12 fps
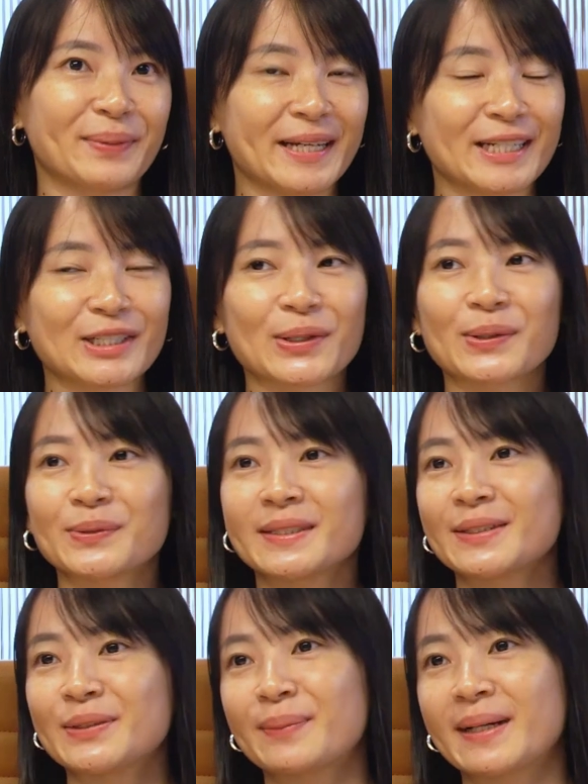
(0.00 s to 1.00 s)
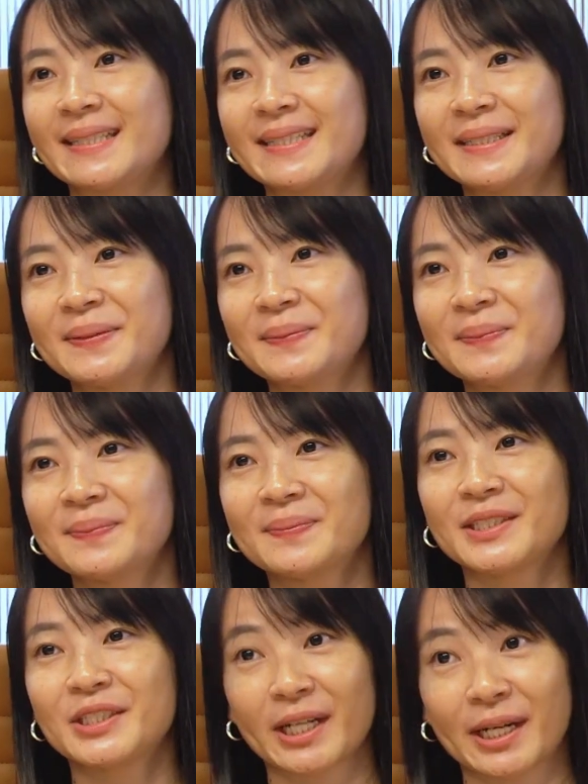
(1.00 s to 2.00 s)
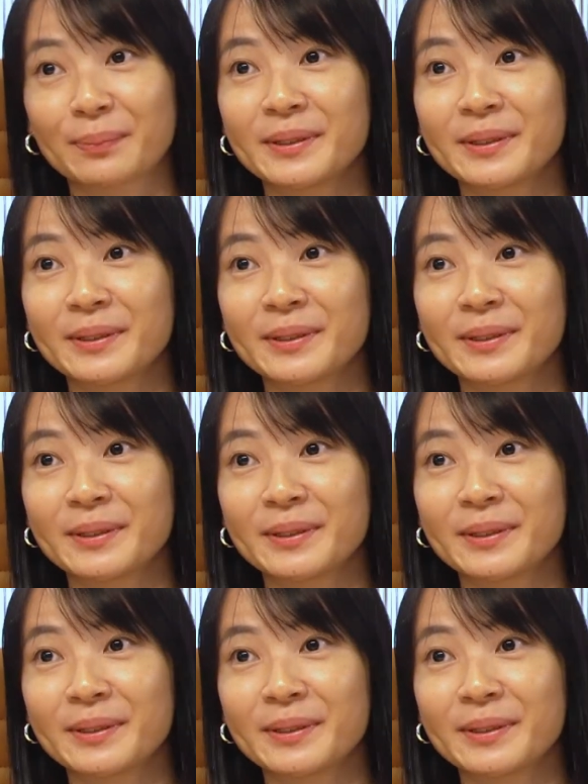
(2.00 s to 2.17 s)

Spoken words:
page closer to money, checkout